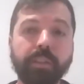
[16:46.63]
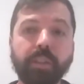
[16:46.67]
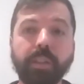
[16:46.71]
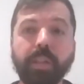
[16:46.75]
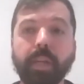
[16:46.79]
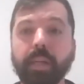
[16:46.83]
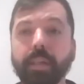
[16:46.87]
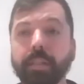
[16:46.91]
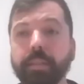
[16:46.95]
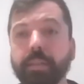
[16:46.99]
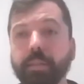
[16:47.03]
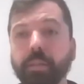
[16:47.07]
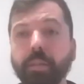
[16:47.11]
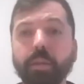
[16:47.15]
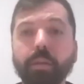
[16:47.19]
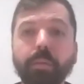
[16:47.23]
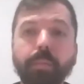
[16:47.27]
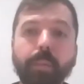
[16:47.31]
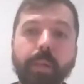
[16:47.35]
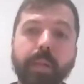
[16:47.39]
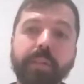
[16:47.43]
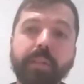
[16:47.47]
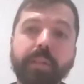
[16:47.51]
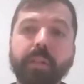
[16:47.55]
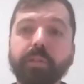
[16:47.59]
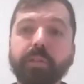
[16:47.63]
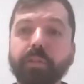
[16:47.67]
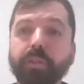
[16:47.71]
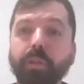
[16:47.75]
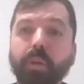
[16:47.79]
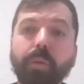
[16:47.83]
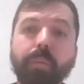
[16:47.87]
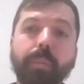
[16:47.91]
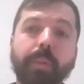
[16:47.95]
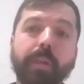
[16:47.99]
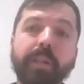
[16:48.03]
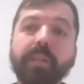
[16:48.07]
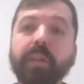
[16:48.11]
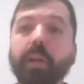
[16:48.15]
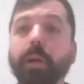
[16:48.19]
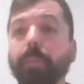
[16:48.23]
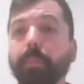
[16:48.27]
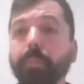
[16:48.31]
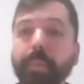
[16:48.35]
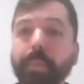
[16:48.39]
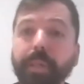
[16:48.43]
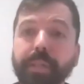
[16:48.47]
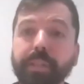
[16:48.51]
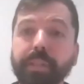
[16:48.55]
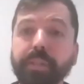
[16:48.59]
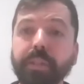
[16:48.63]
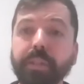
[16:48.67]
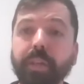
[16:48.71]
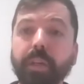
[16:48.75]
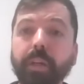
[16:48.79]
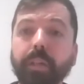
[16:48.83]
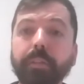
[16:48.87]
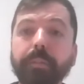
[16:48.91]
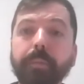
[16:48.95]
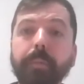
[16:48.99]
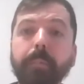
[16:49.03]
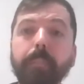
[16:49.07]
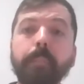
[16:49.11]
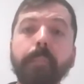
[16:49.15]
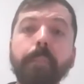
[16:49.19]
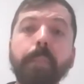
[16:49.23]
She has so much, so much ambition